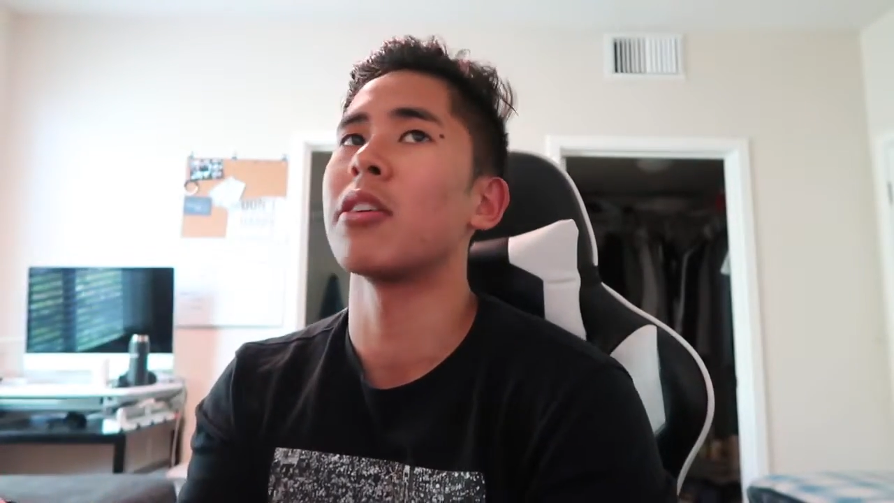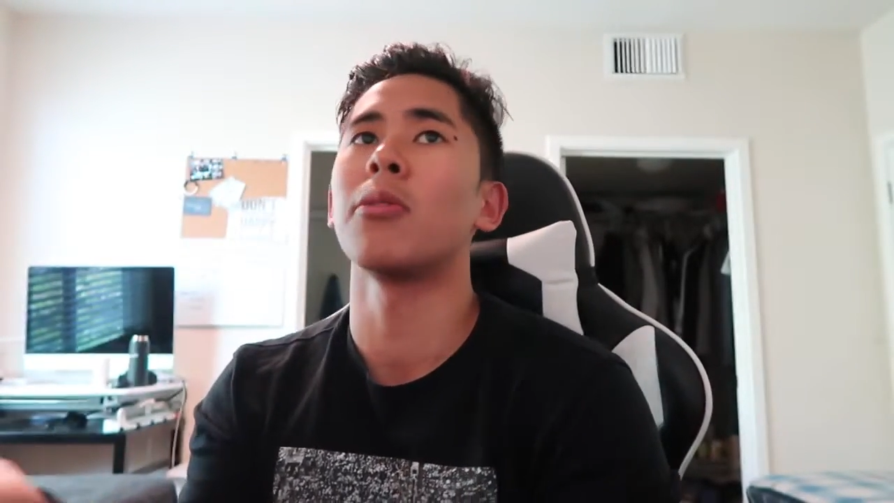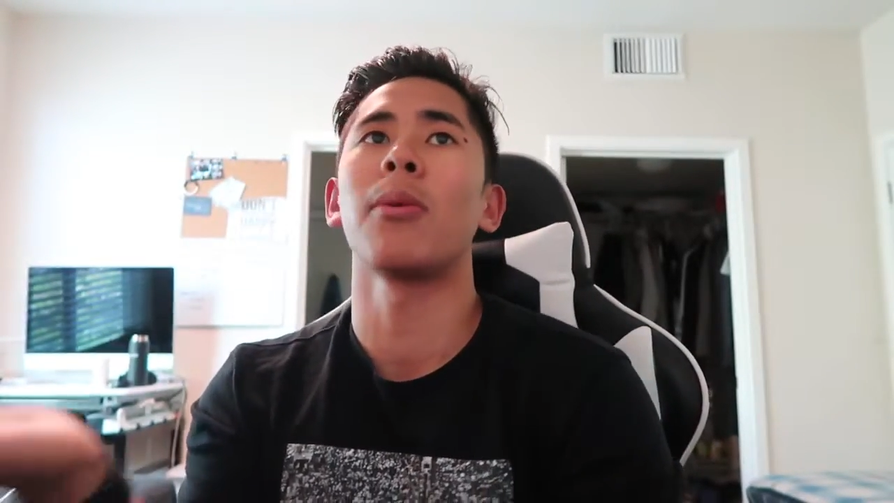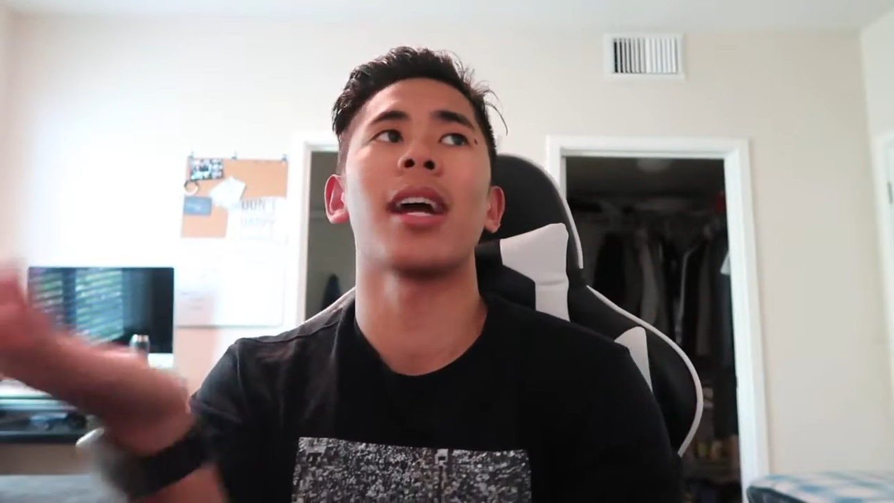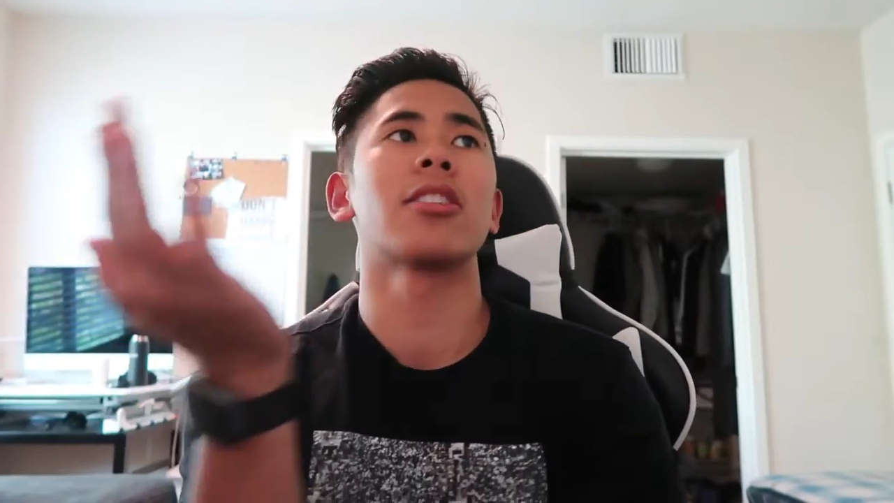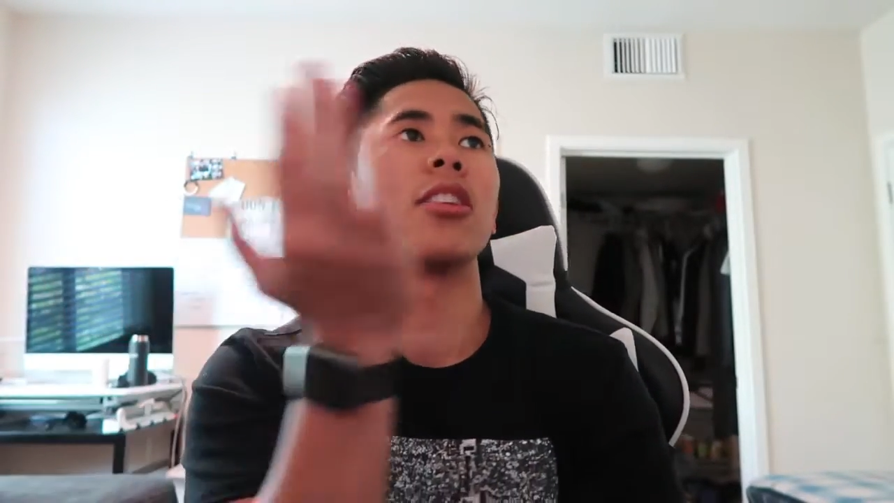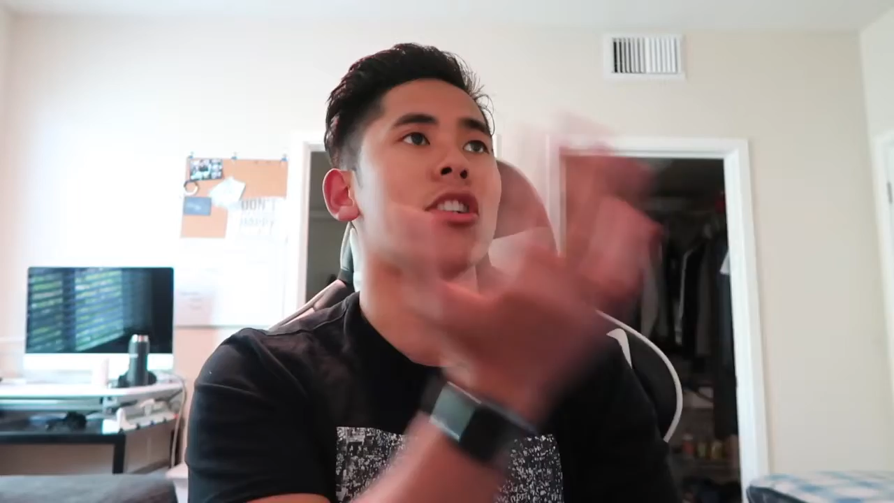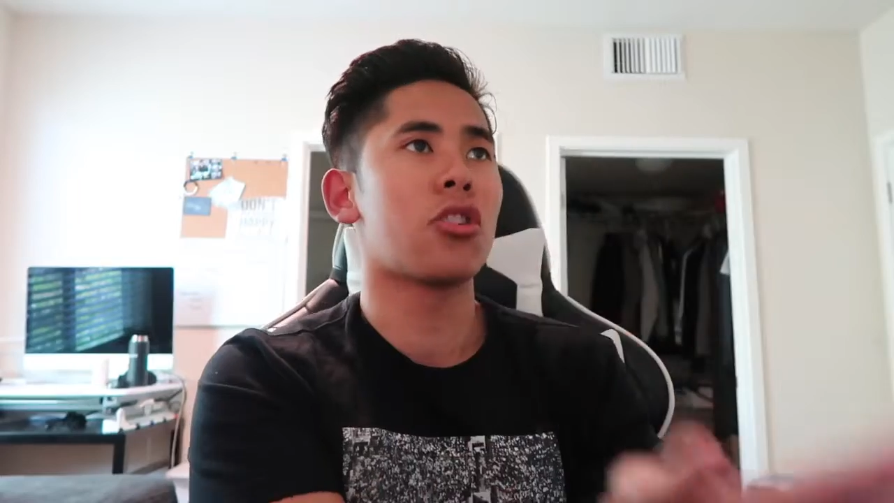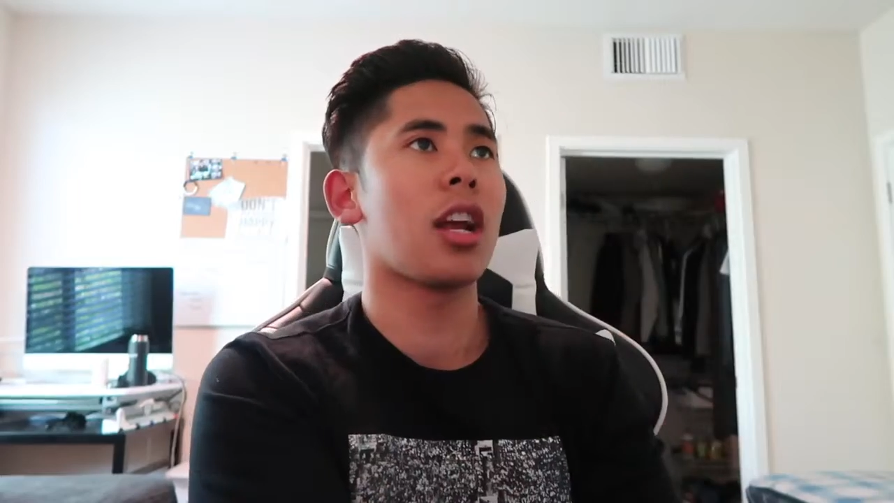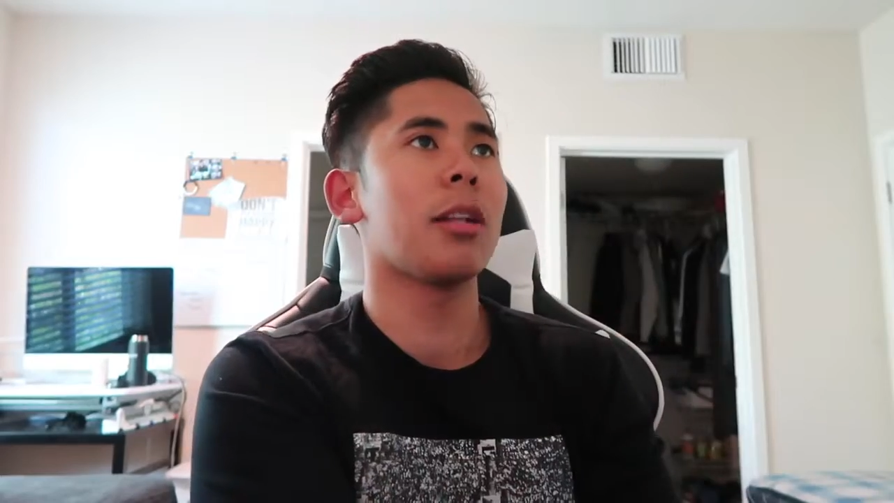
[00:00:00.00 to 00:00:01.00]
want to react to
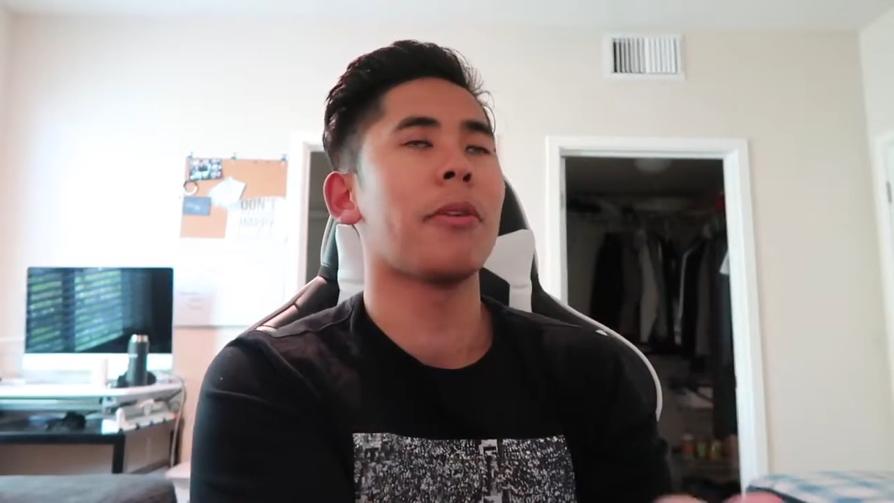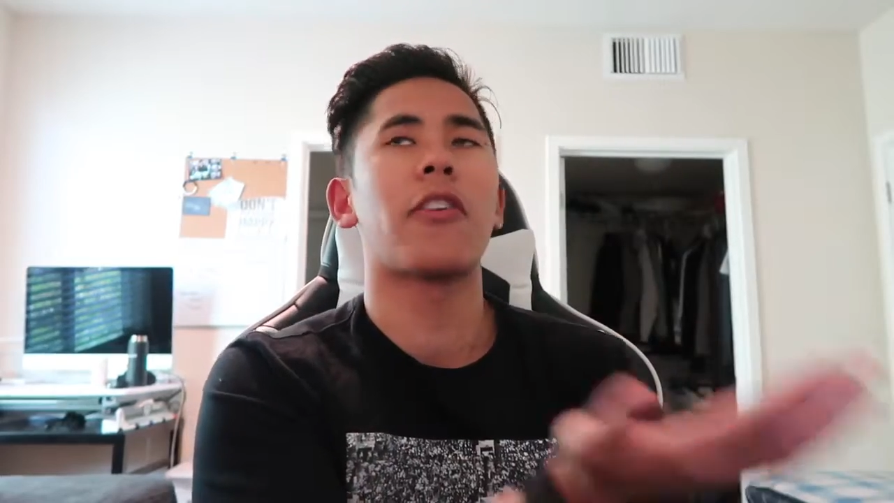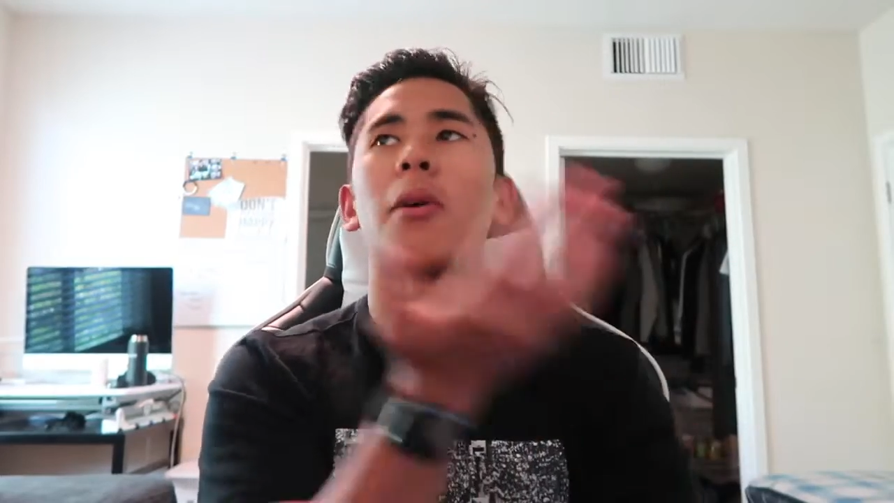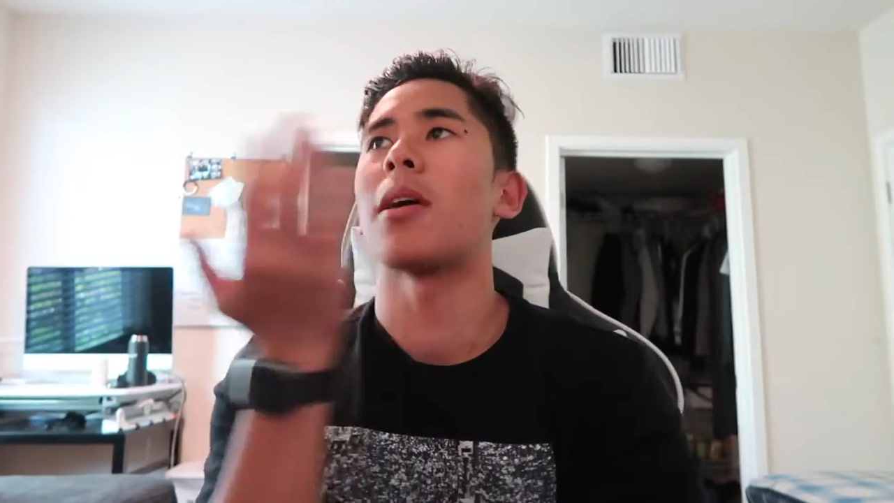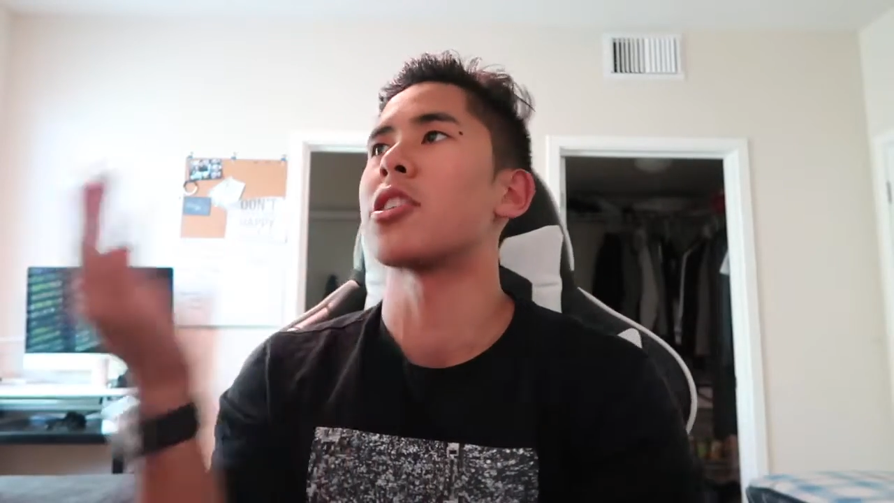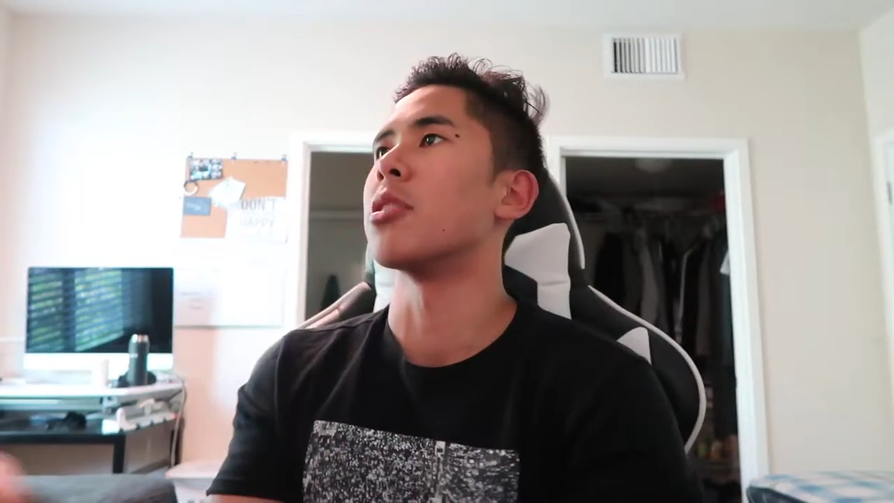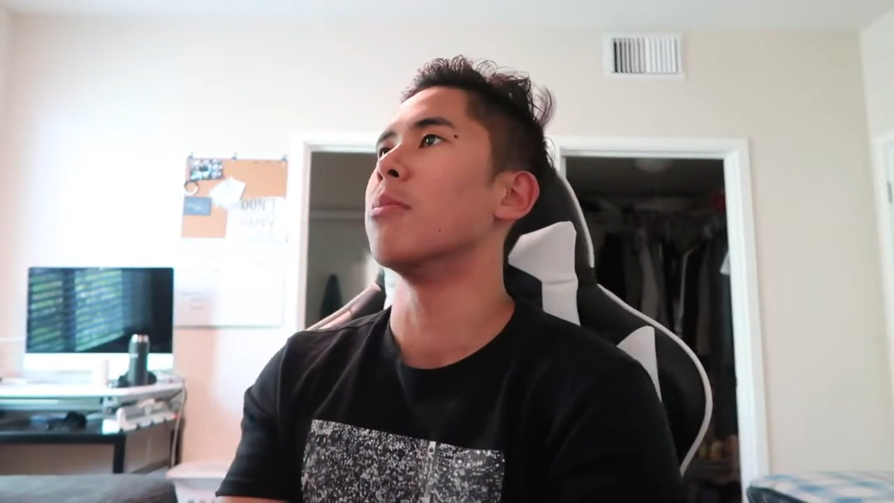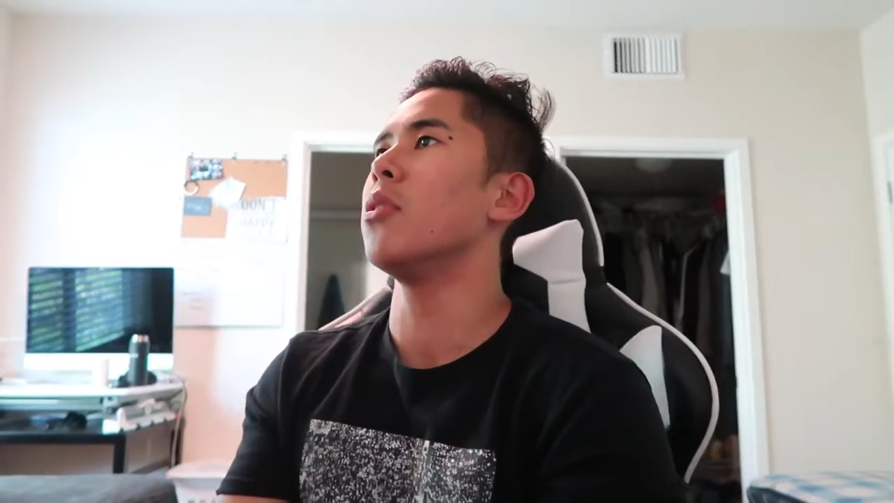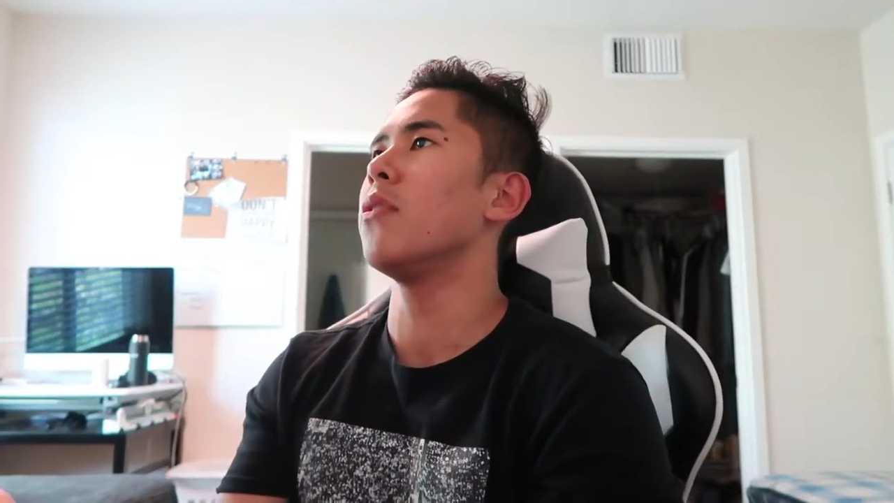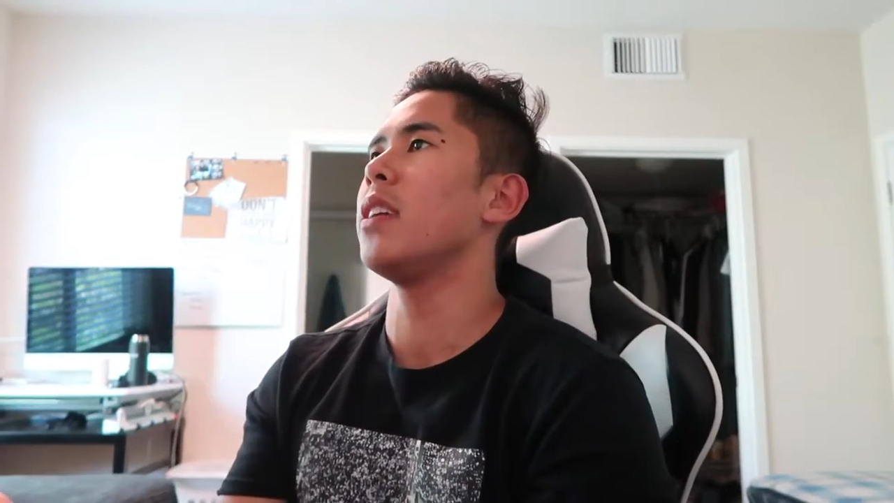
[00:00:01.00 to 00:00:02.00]
the trailer before I watch the
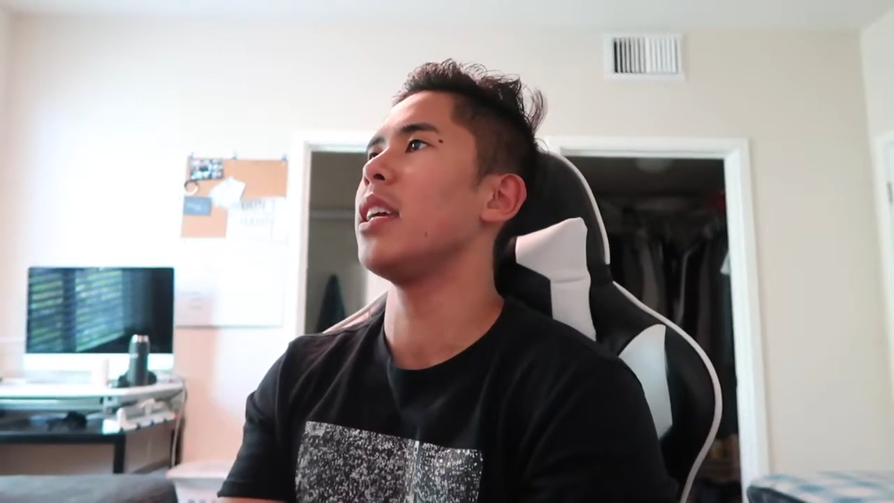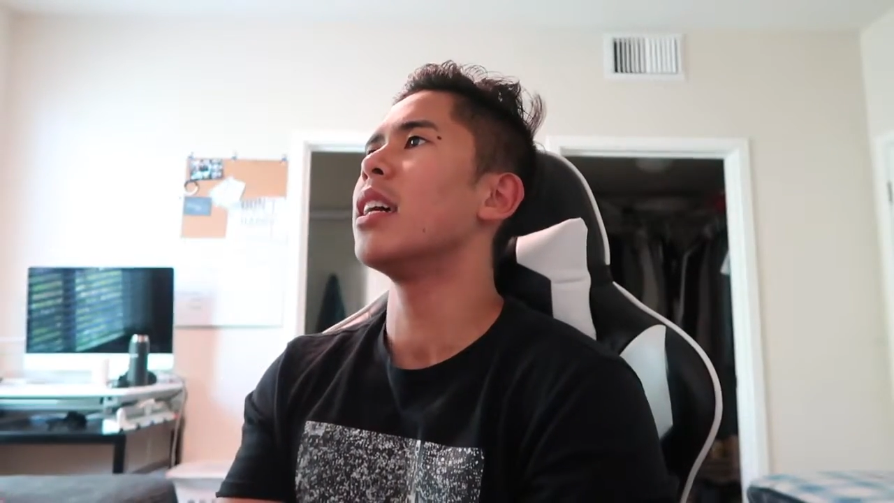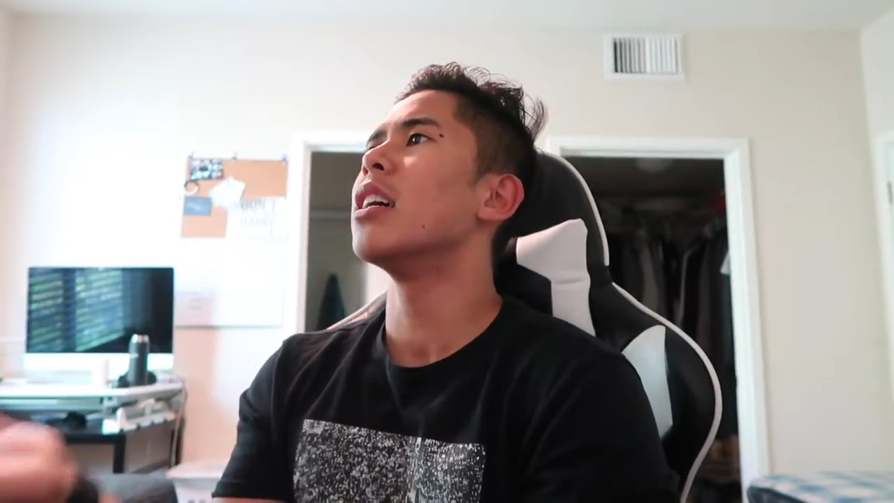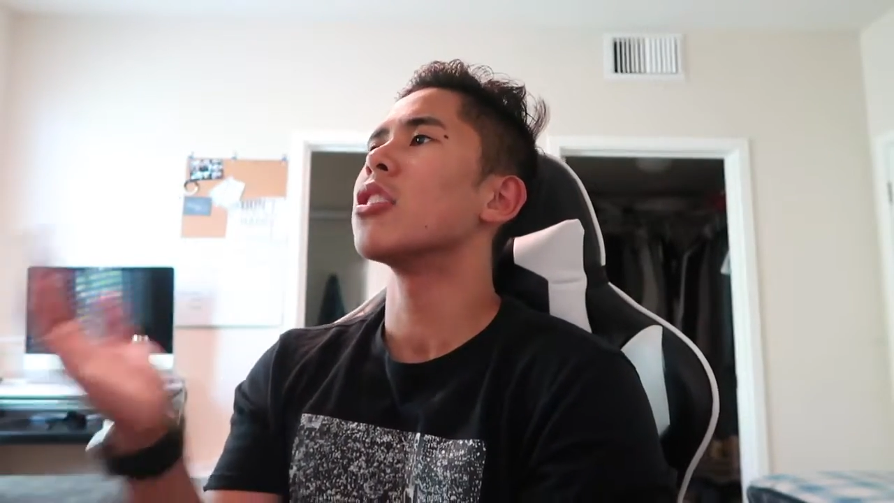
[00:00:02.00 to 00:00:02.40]
movie